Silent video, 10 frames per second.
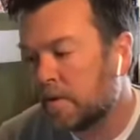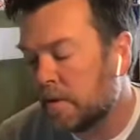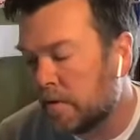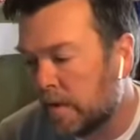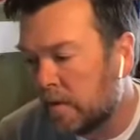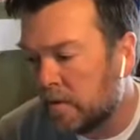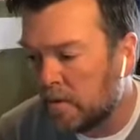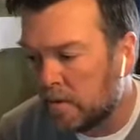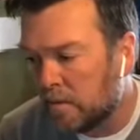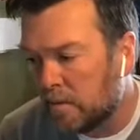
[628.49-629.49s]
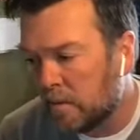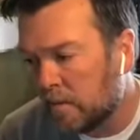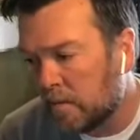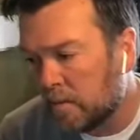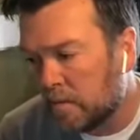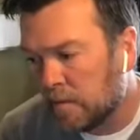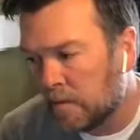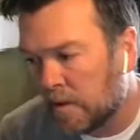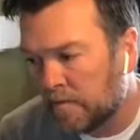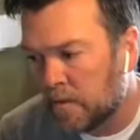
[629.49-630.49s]
So we knew
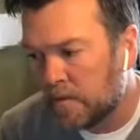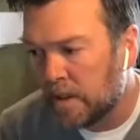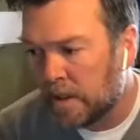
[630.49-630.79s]
kind of towards